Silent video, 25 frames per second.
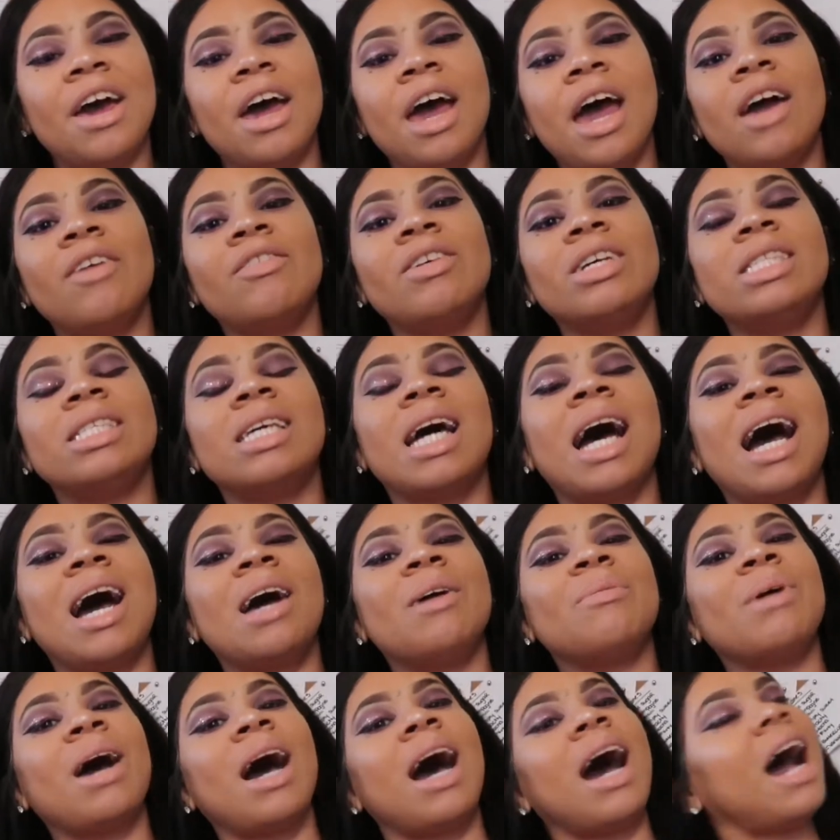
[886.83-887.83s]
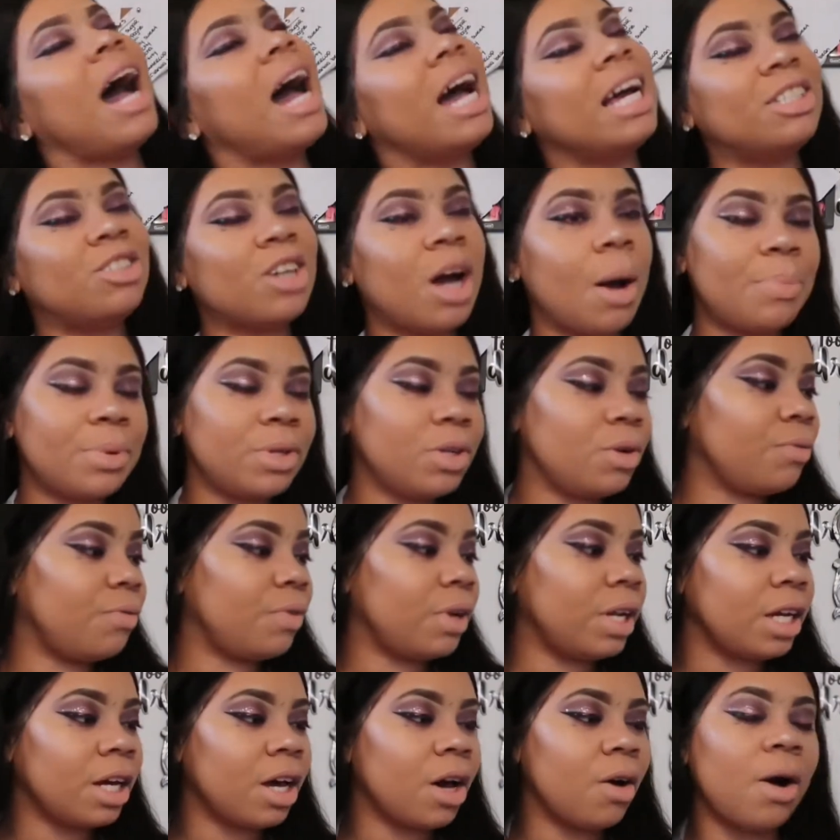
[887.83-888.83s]
every time i drop a new
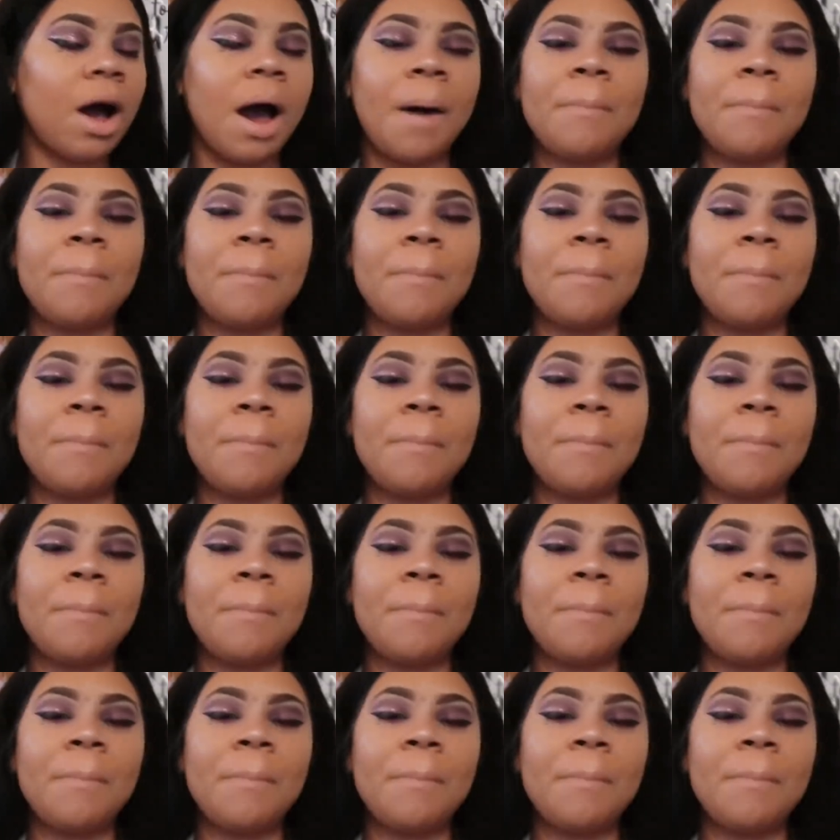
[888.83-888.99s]
video